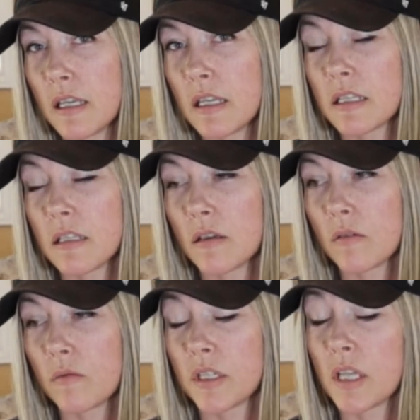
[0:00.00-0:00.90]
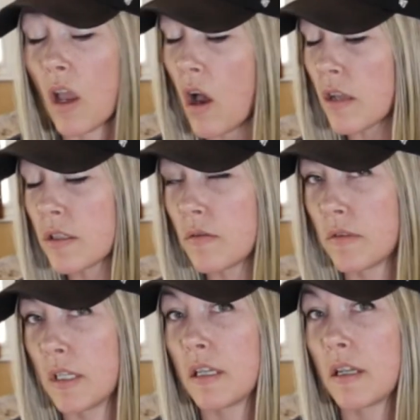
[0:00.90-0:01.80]
this, which they also
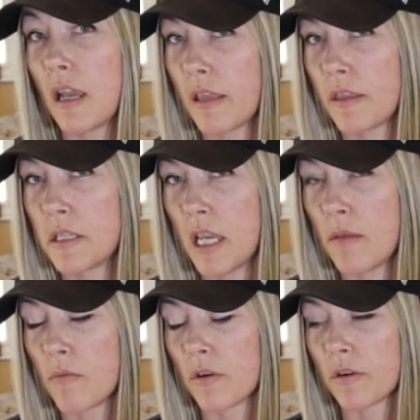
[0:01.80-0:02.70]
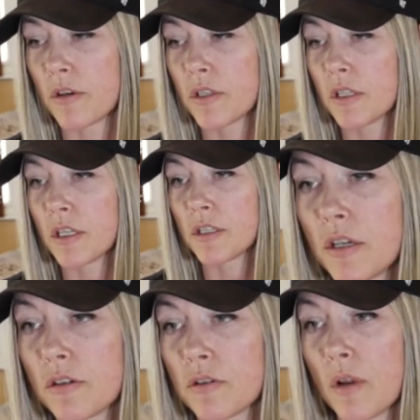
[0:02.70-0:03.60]
did at the Tate murders, because
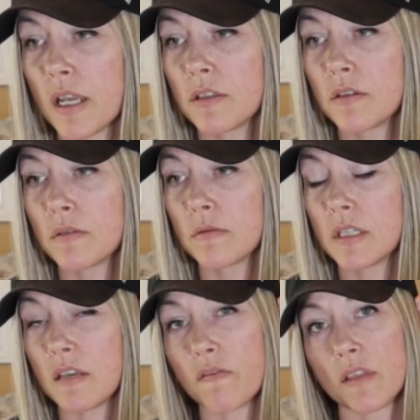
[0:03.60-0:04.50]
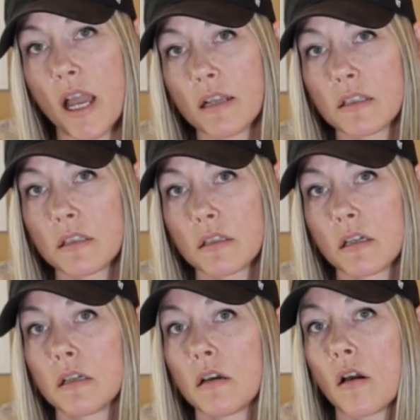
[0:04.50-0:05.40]
they're trying to deflect
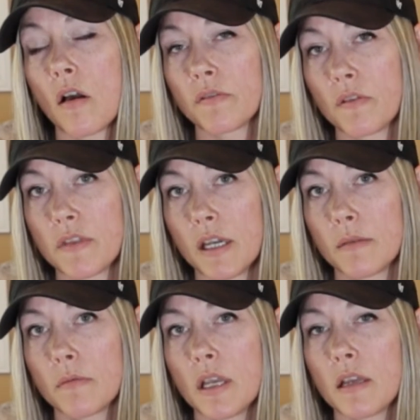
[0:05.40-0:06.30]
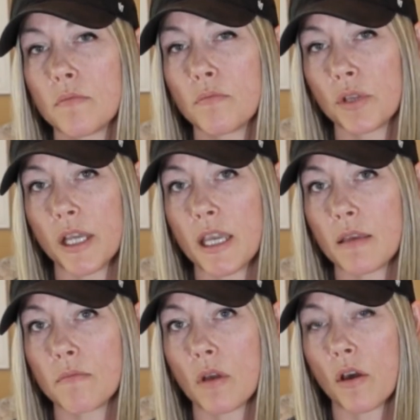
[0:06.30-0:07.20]
off of them and
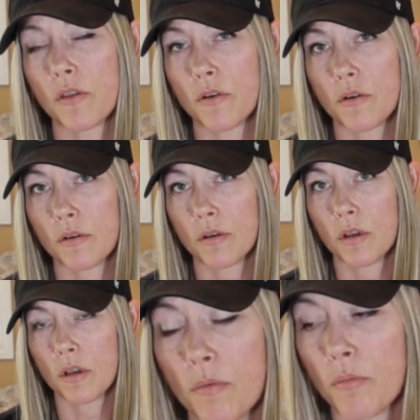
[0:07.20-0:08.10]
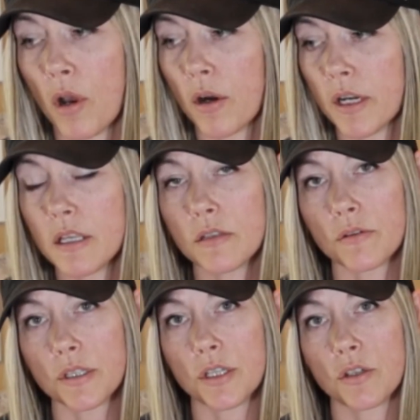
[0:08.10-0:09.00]
blame other parties or
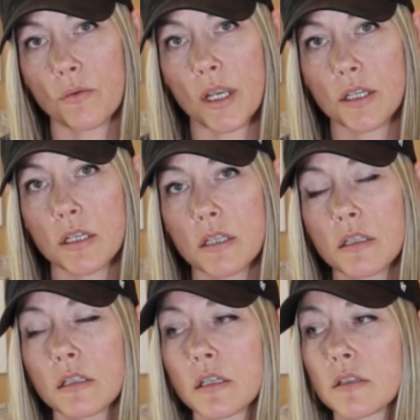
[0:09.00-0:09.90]
situations